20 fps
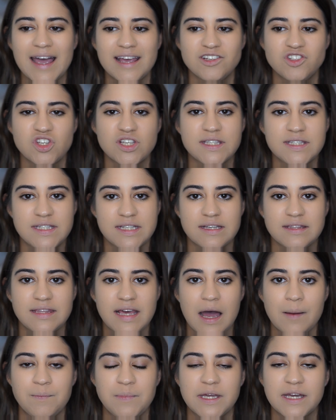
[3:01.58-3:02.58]
I just did
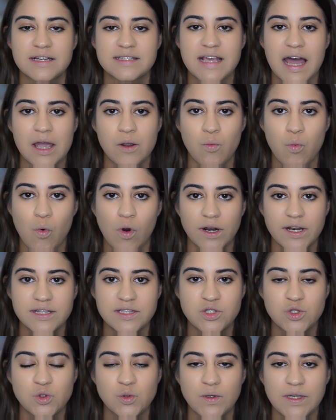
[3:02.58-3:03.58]
that because I
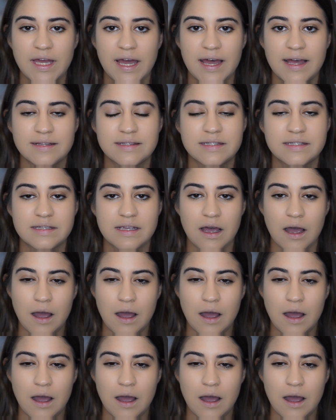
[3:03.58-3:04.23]
wanted to get